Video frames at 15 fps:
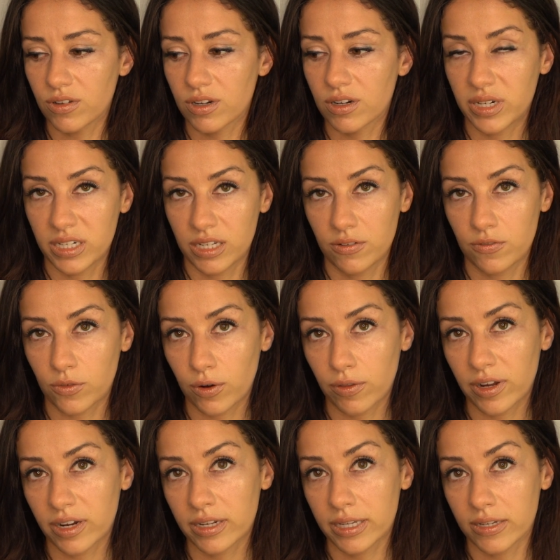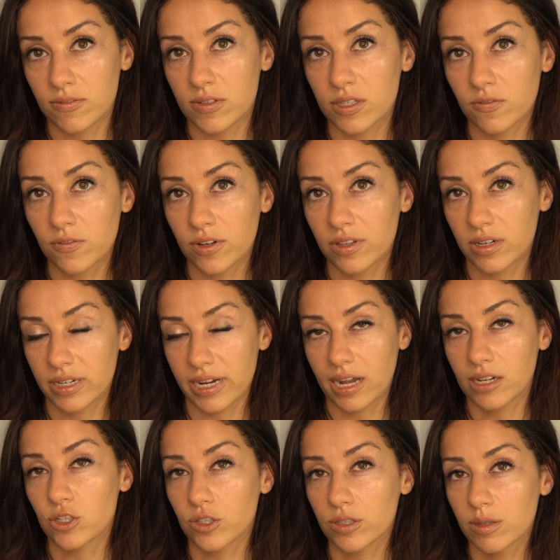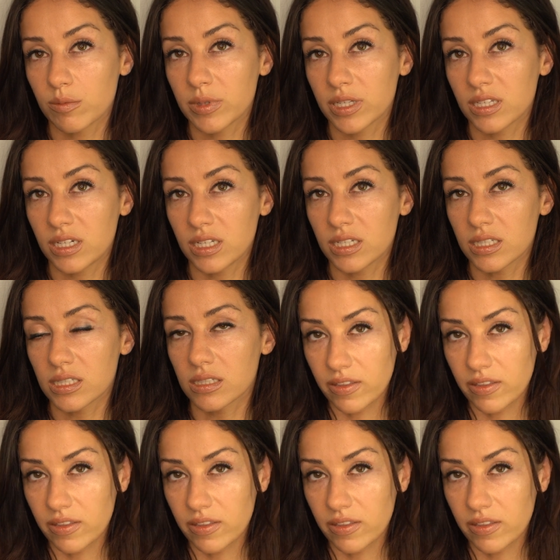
money for their gifts and for their natural abilities.